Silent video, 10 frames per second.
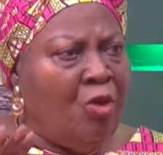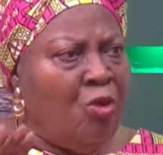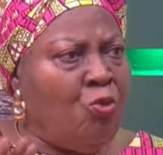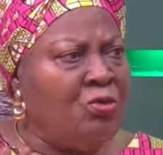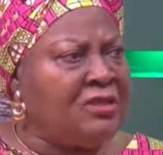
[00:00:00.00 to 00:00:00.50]

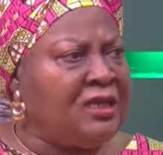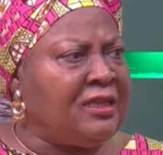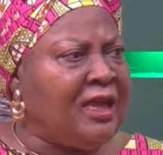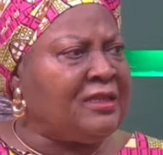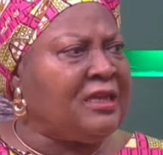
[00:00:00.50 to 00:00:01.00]
who say
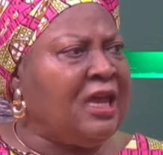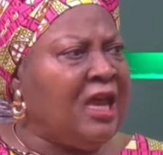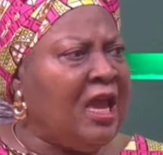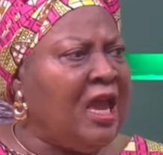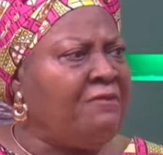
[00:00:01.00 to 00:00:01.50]
that
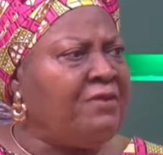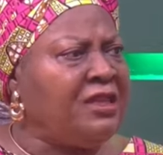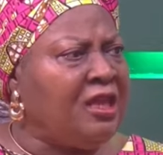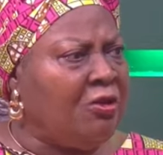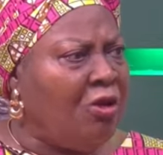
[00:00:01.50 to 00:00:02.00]

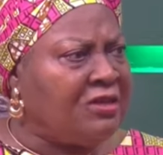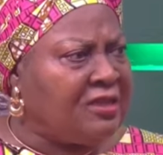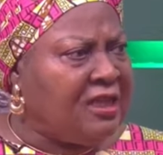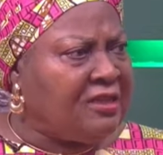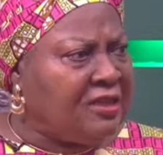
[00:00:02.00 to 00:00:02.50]
everything God
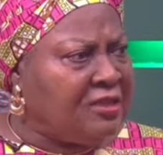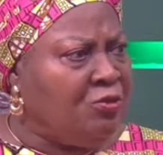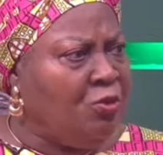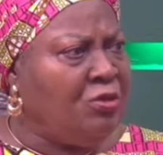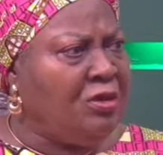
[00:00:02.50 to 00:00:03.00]
says is
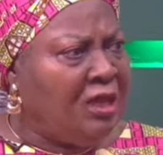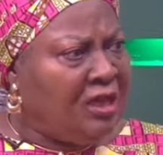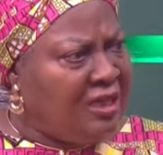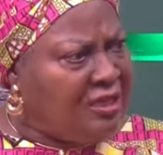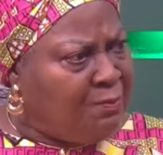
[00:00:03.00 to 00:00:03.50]
good
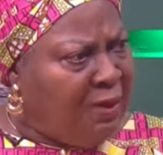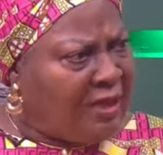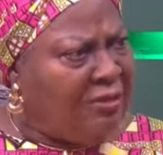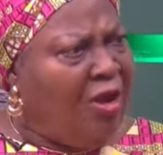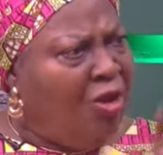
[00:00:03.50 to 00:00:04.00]
is
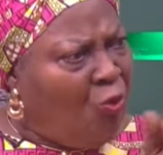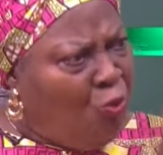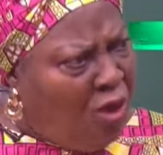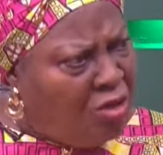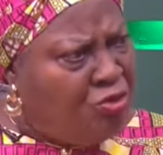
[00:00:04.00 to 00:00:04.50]
bad.
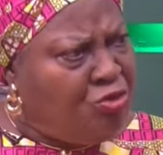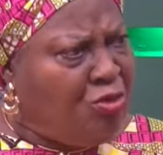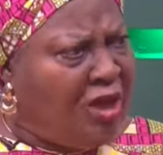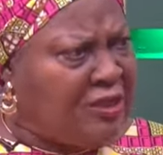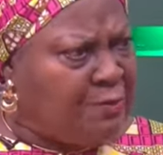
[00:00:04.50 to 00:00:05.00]
What do you
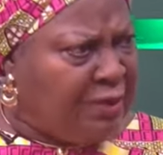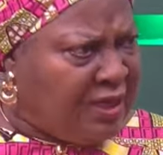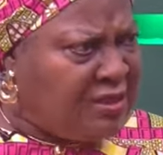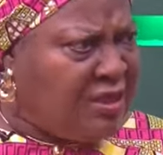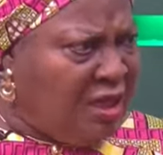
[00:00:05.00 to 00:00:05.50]

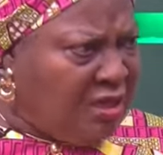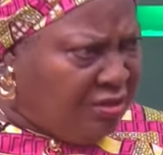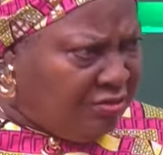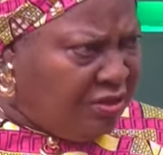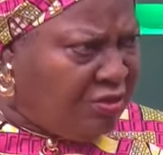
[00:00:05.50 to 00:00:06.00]
expect
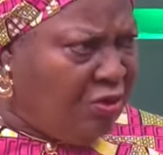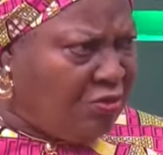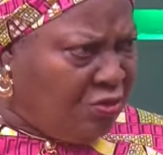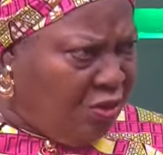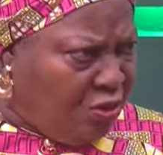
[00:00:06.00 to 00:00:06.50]
the
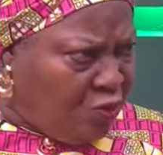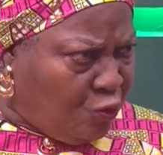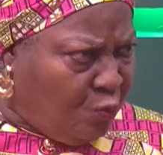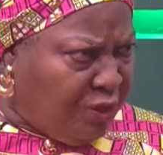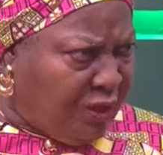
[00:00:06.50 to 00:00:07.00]
result
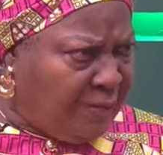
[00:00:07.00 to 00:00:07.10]
to be?